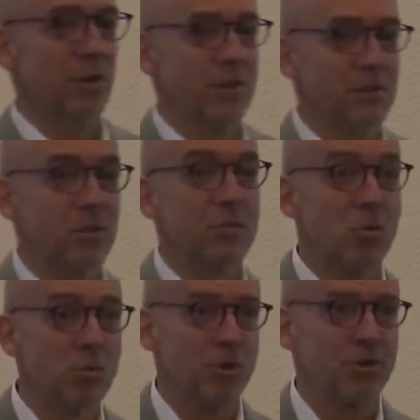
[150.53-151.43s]
these are the
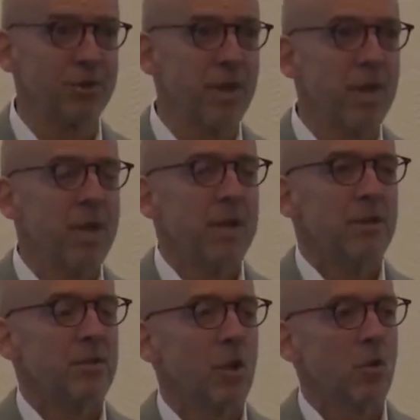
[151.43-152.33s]
boomers.
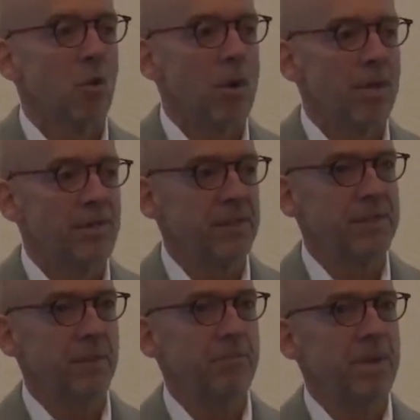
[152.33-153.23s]
So it's a
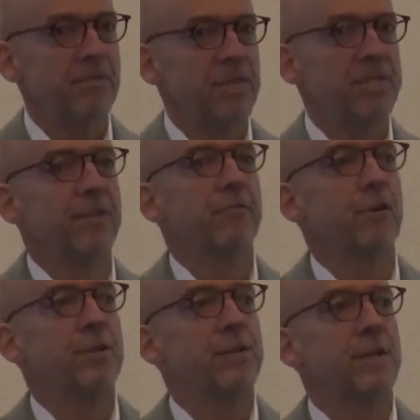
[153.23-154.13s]
bit of a
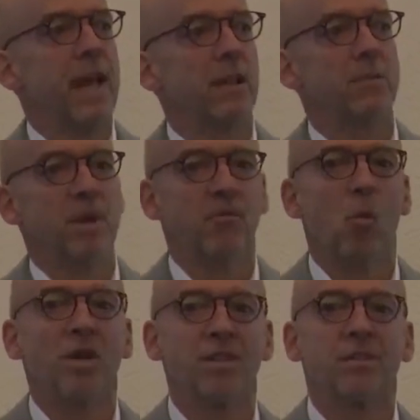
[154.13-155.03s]
different element
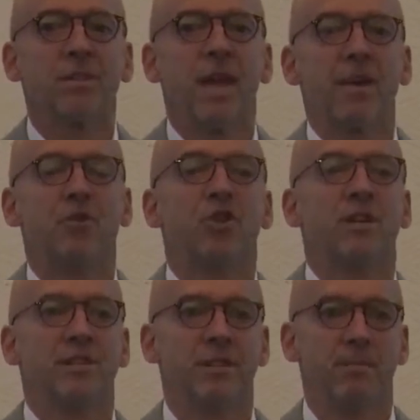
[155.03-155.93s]
of what's
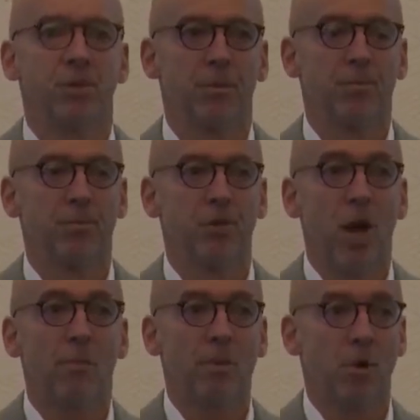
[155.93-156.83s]
energizing them to
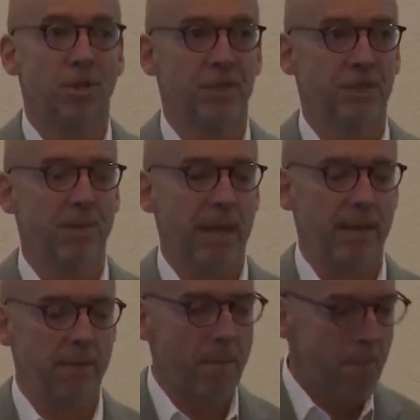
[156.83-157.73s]
shop and
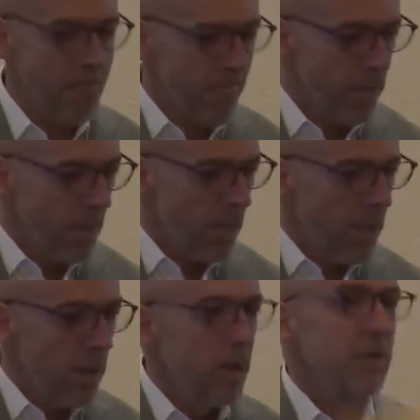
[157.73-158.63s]
participate.
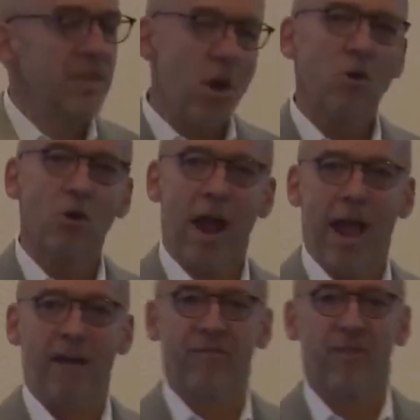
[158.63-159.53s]
The younger
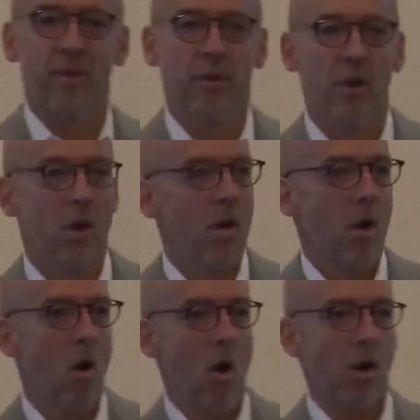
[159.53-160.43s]
half
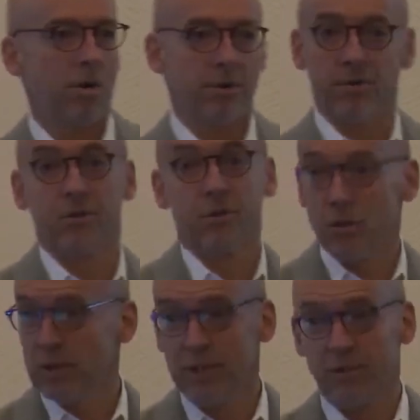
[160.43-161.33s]
are
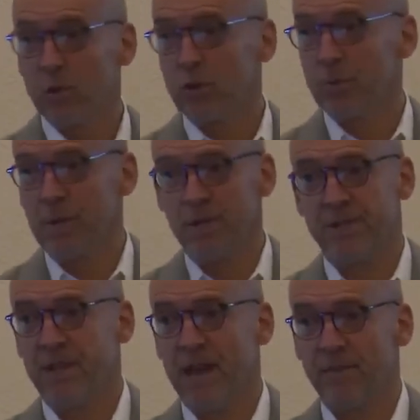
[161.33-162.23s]
certainly social
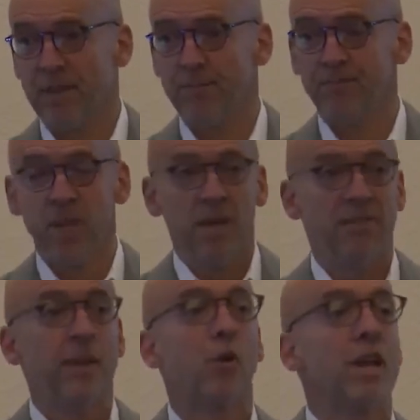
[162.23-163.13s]
media savvy.
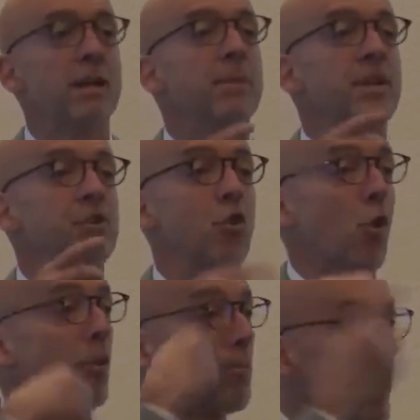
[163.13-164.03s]
They are
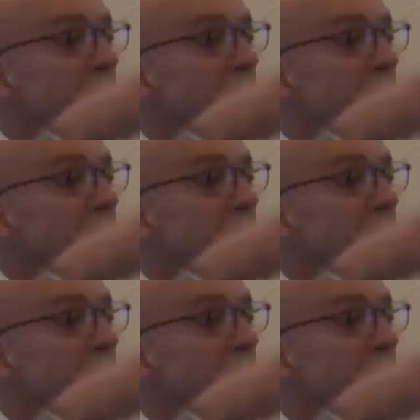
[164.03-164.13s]
image or